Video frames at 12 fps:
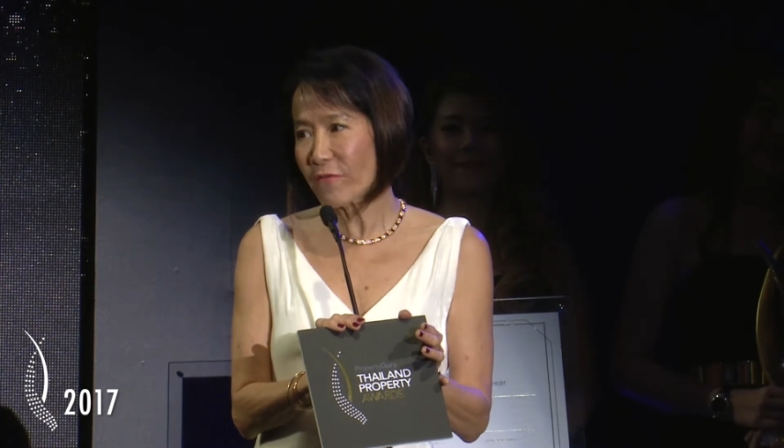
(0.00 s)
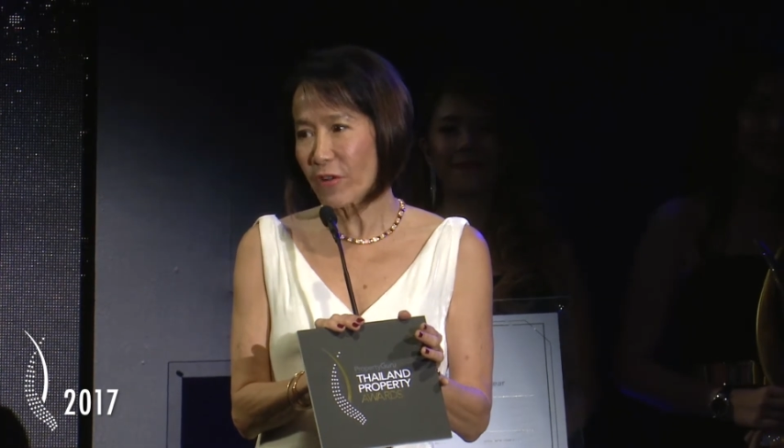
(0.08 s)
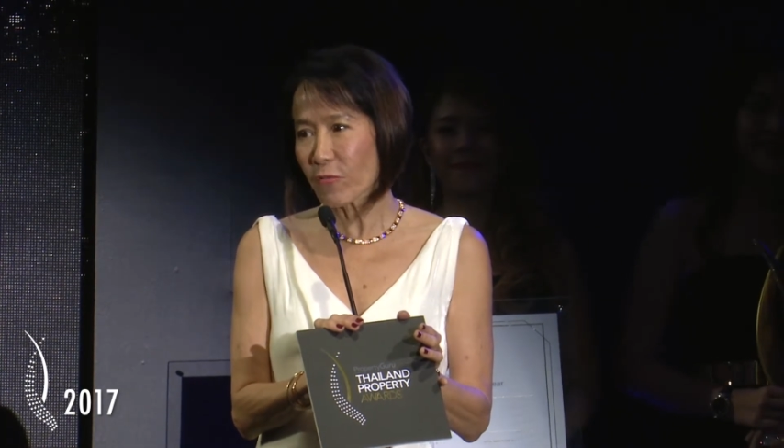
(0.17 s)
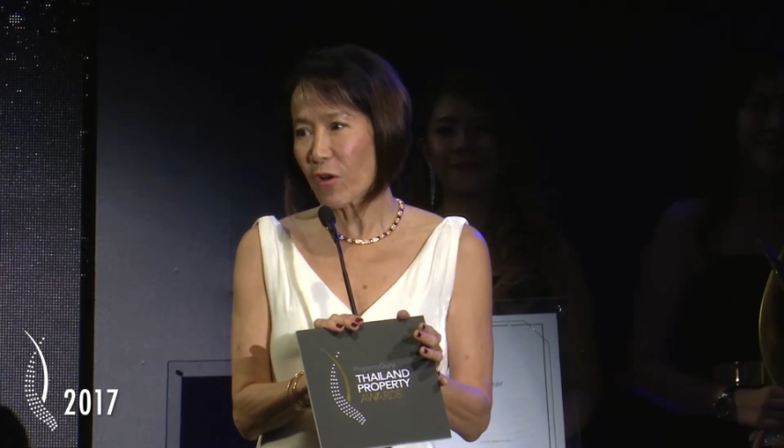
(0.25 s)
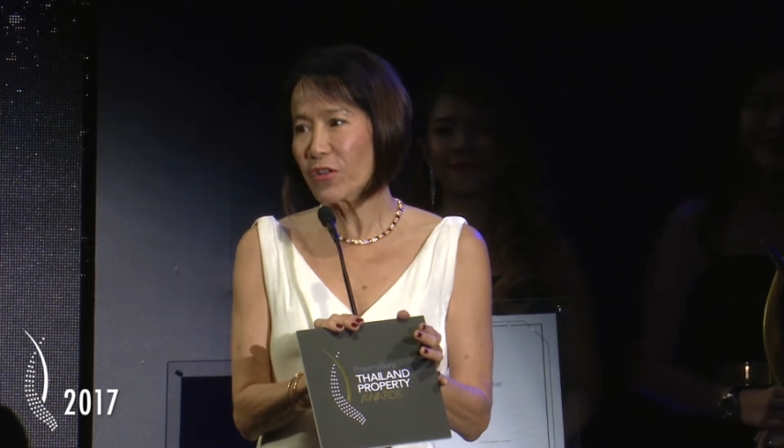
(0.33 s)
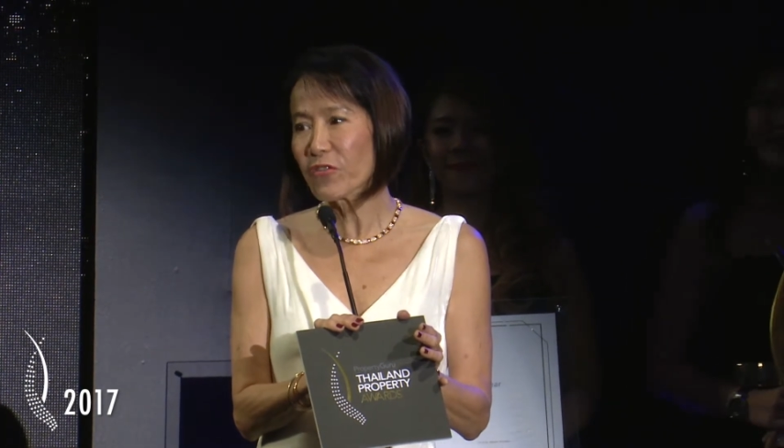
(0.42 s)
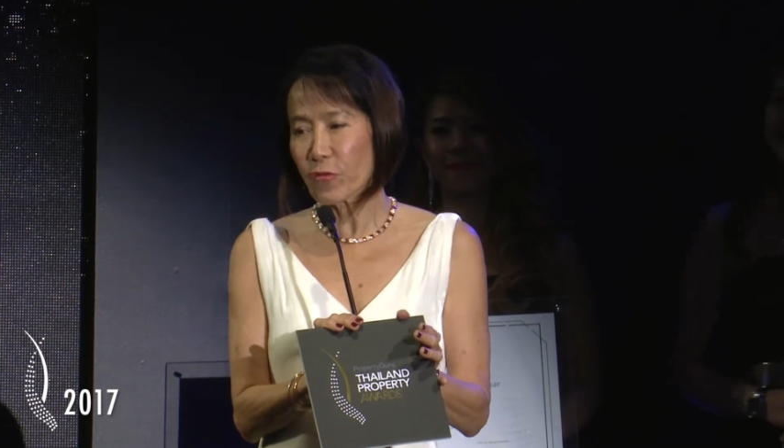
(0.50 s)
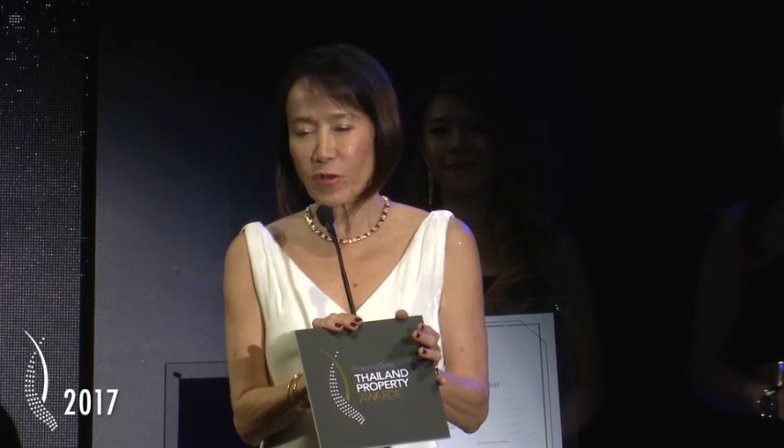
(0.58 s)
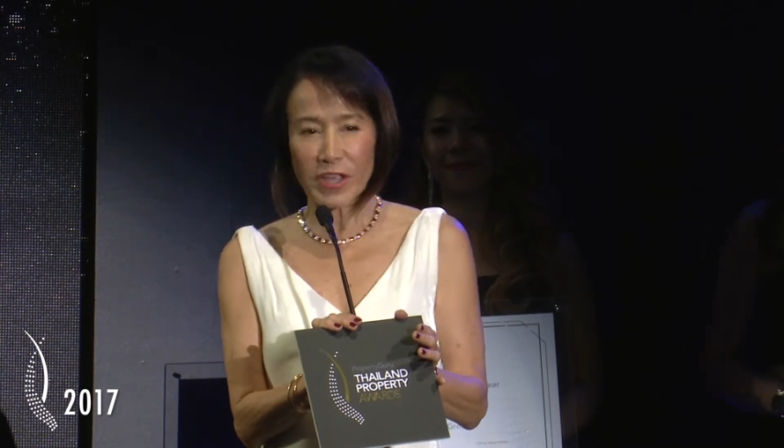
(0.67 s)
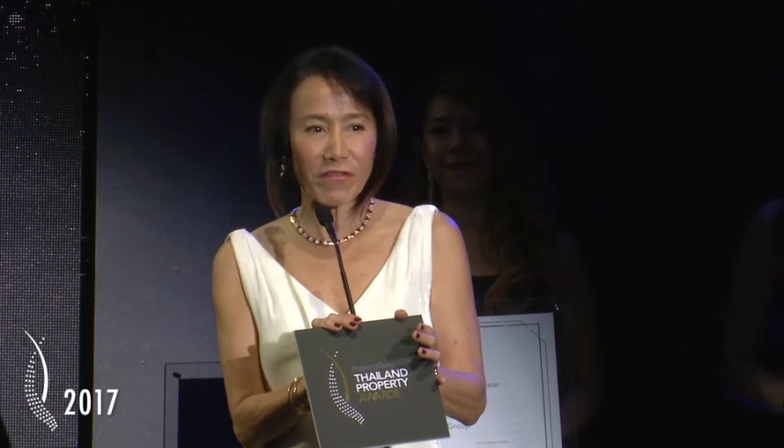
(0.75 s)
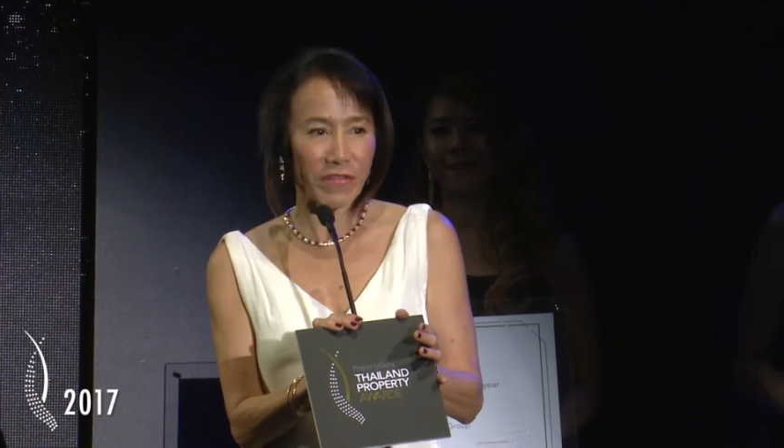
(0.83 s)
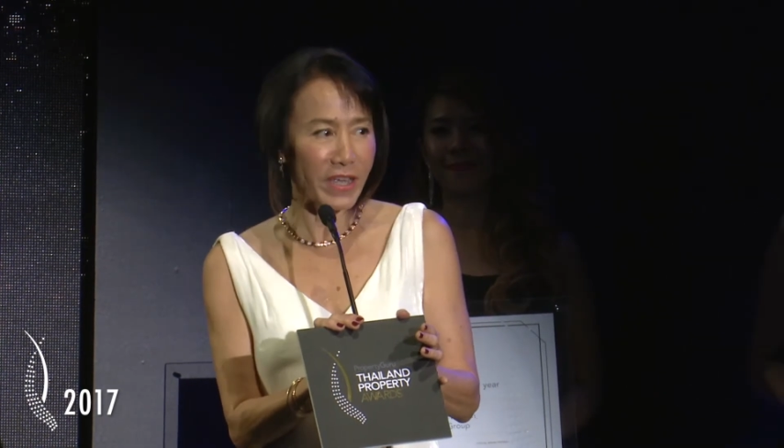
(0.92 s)
a wonderful
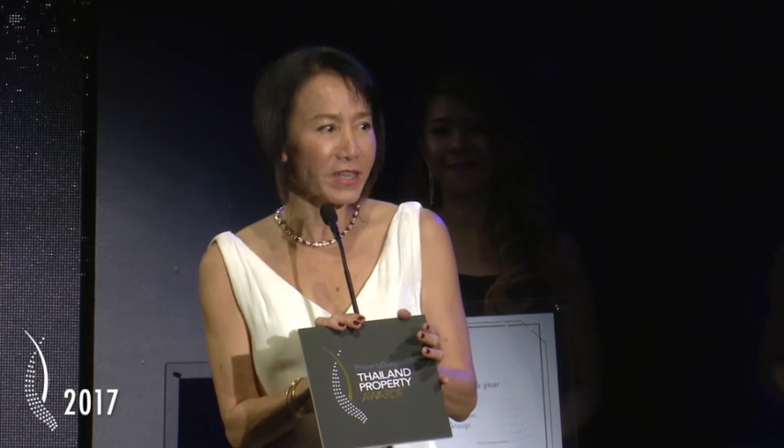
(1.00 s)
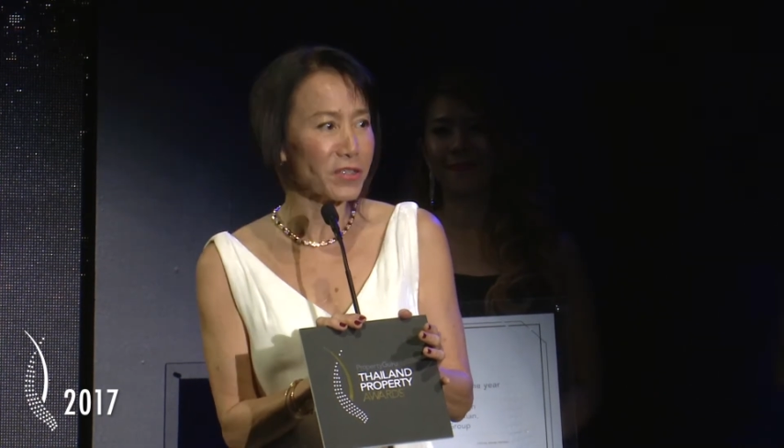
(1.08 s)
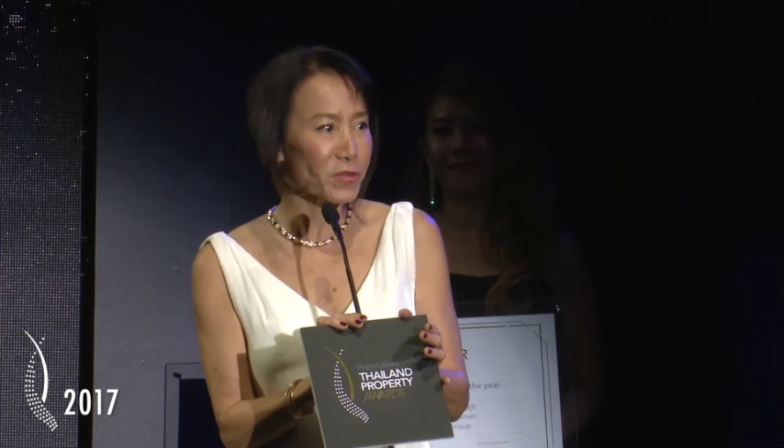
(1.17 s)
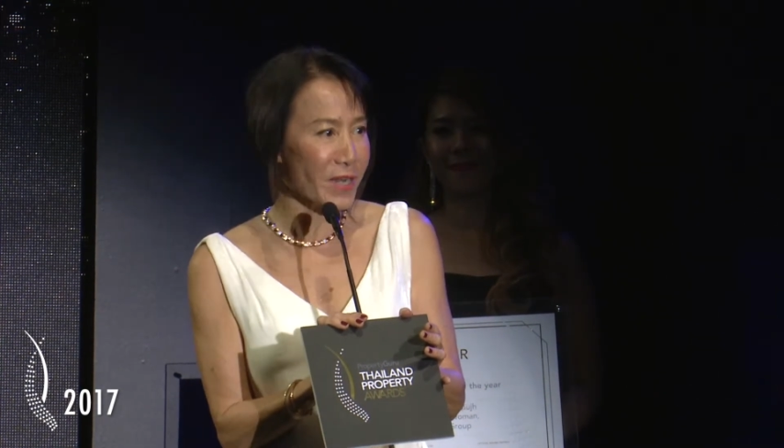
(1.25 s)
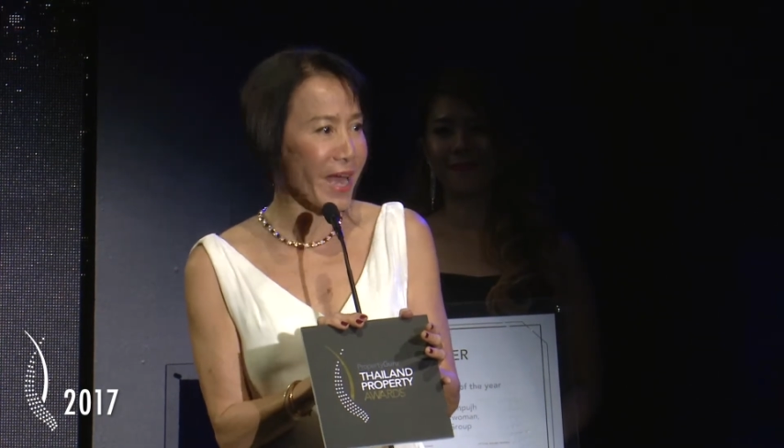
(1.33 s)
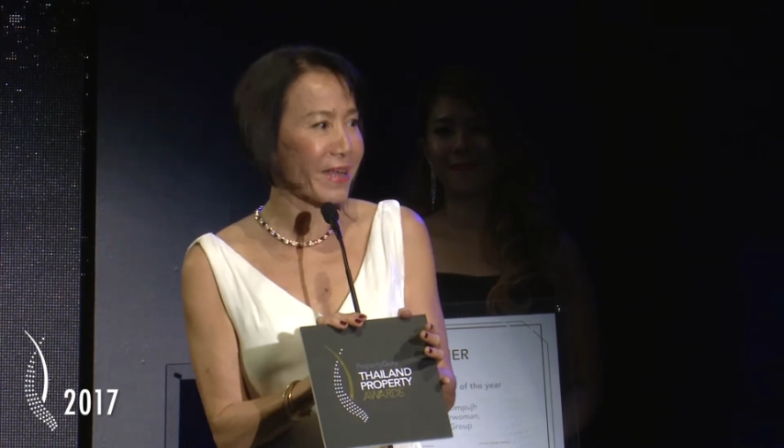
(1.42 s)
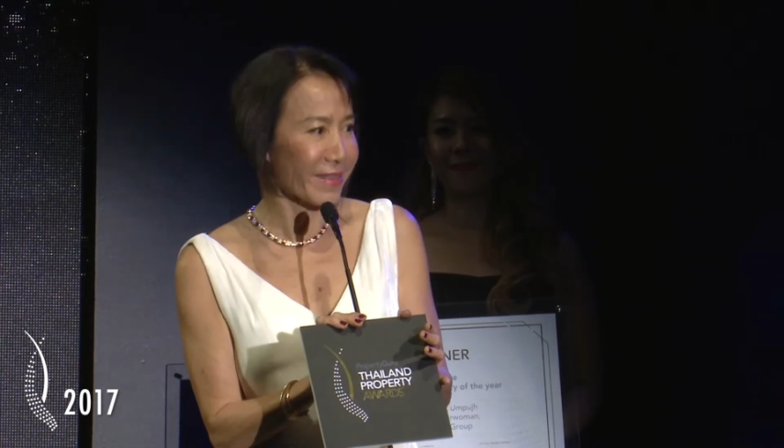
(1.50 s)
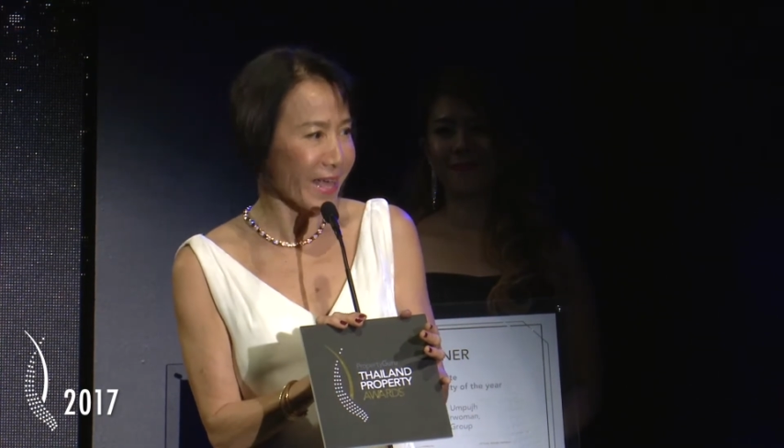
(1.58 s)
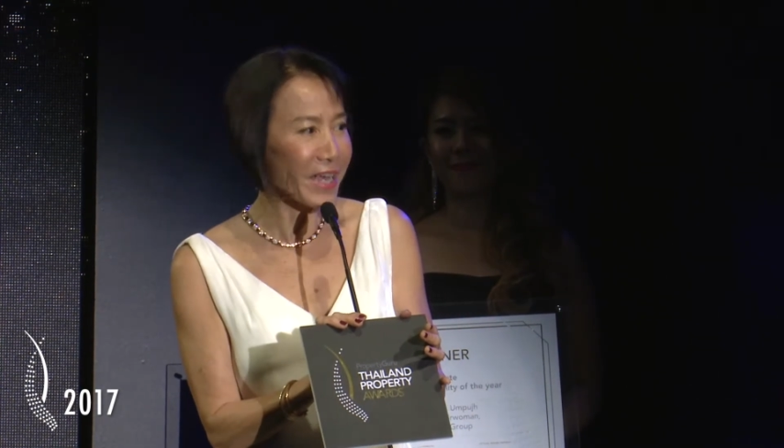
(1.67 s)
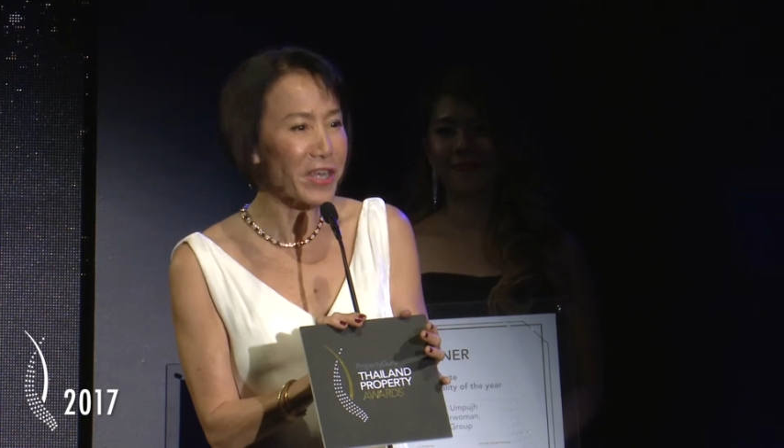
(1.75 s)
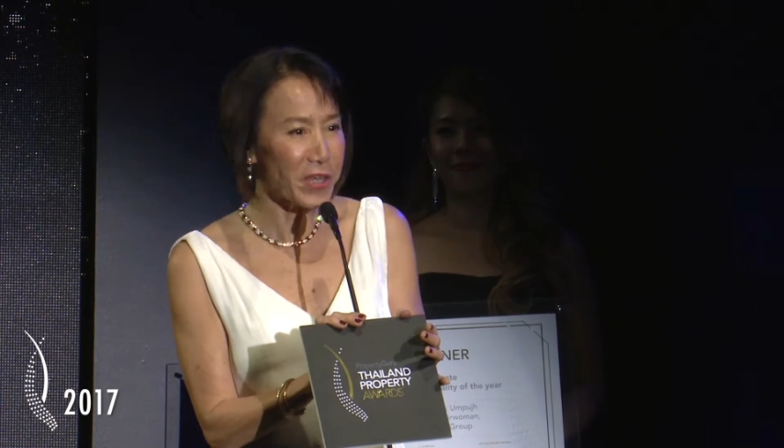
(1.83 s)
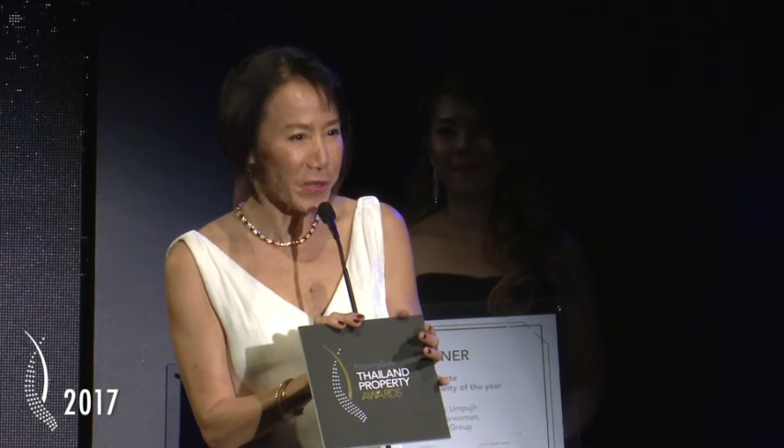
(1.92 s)
evening tonight.
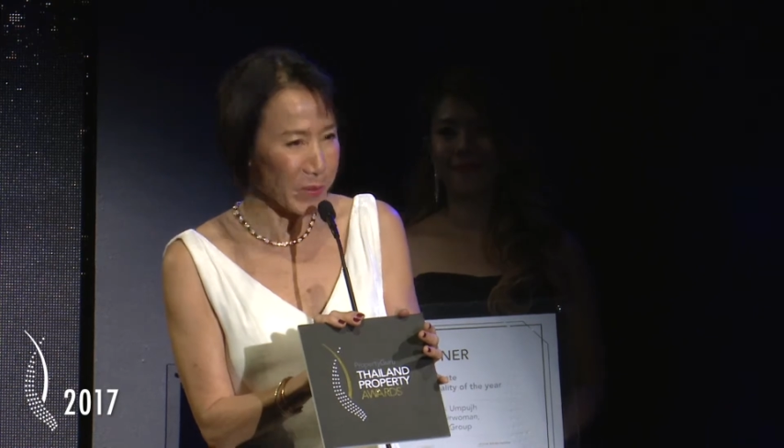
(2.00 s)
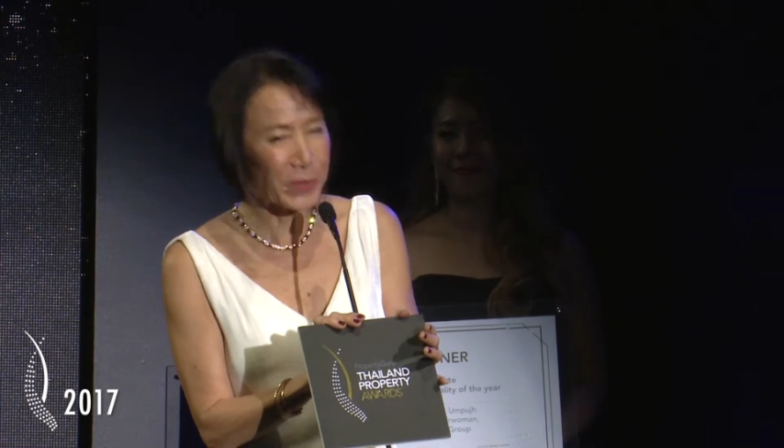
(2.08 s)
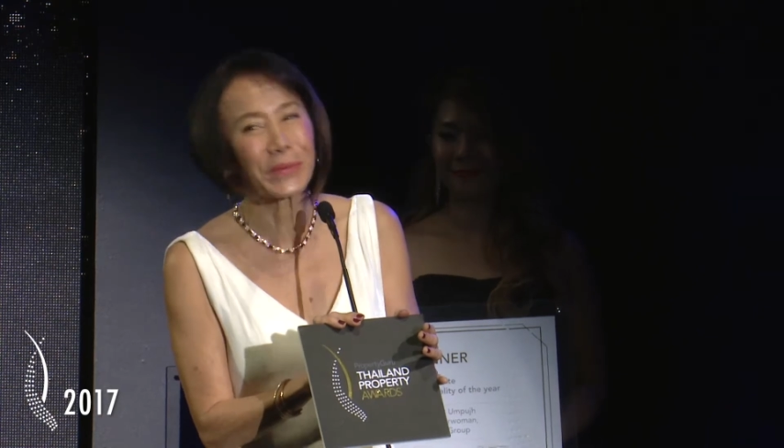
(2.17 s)
Thank you.